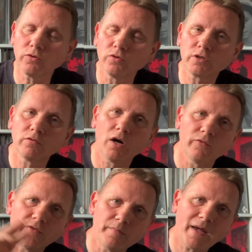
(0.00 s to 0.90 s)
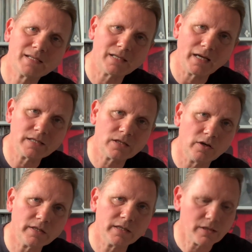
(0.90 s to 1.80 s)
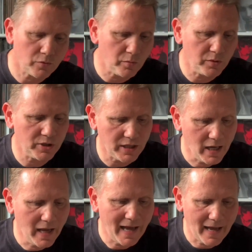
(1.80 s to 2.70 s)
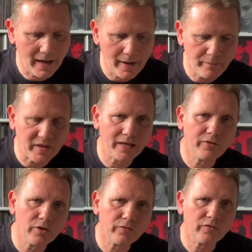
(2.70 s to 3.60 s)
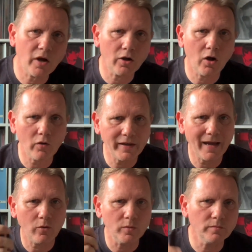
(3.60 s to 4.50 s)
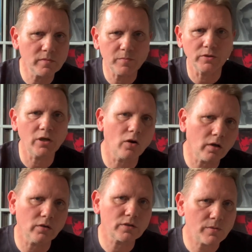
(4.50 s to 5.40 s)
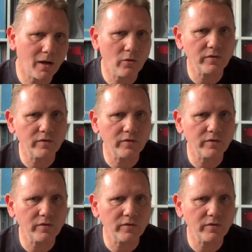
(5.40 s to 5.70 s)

order of the best A side. This will be if you've got the albums but not got the 12